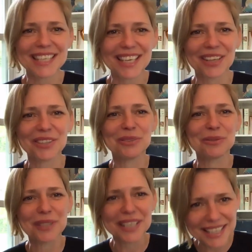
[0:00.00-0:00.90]
Are you
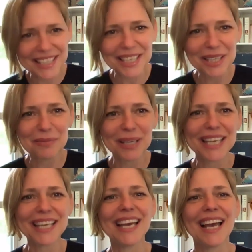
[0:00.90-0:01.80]
kidding
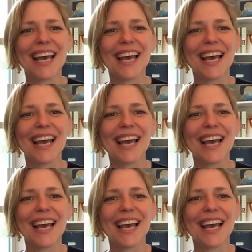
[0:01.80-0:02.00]
me?